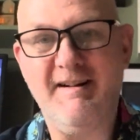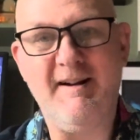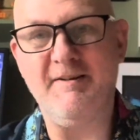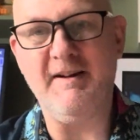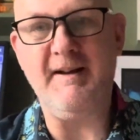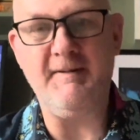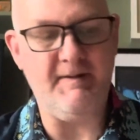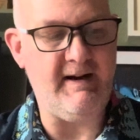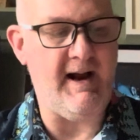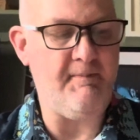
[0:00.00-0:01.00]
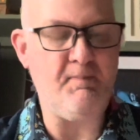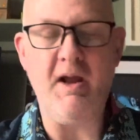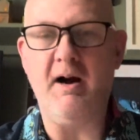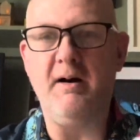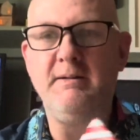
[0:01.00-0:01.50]
I said, you know,
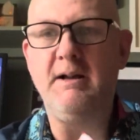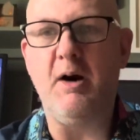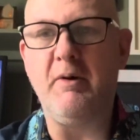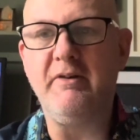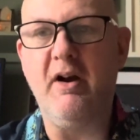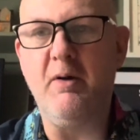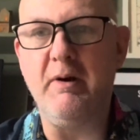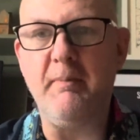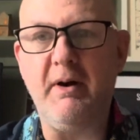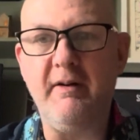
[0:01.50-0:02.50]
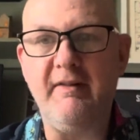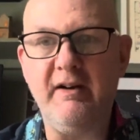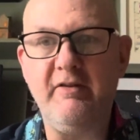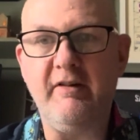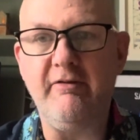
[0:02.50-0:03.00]
I want to buy a
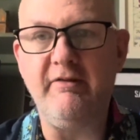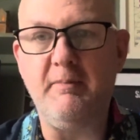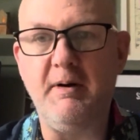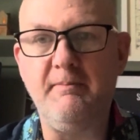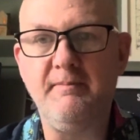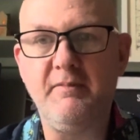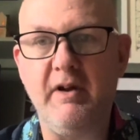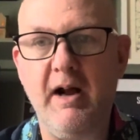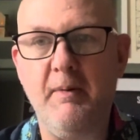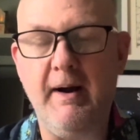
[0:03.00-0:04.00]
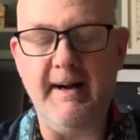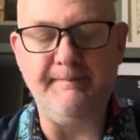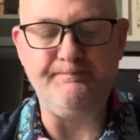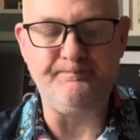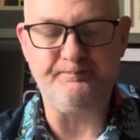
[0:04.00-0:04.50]
photograph for Mum.
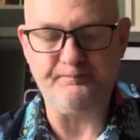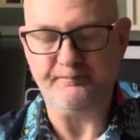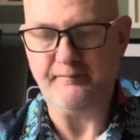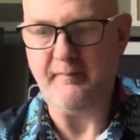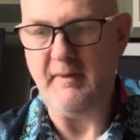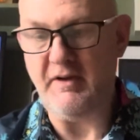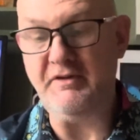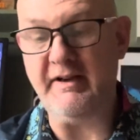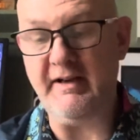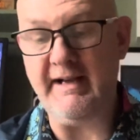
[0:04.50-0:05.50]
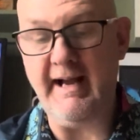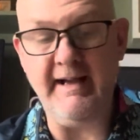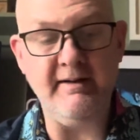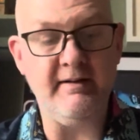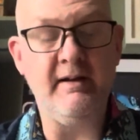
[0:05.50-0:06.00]
So said,
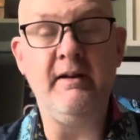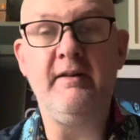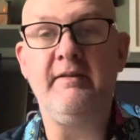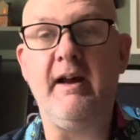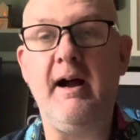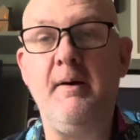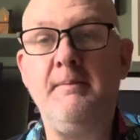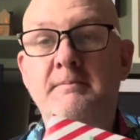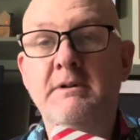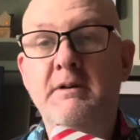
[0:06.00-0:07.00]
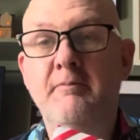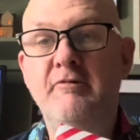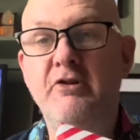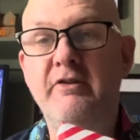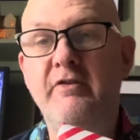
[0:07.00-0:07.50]
okay. So
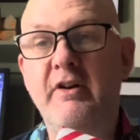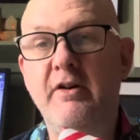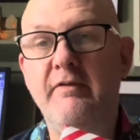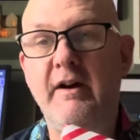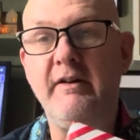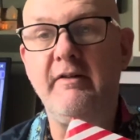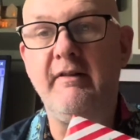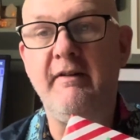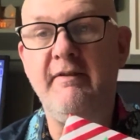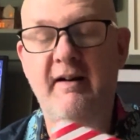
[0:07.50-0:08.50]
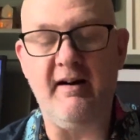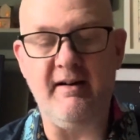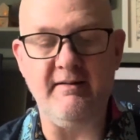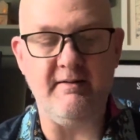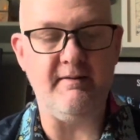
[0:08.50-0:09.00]
brought a signed photograph
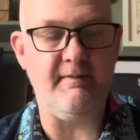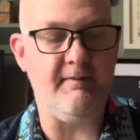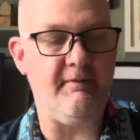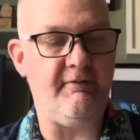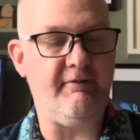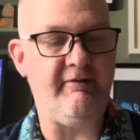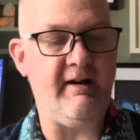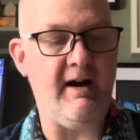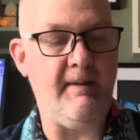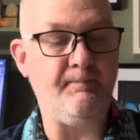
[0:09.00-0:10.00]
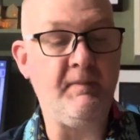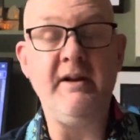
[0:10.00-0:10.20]
from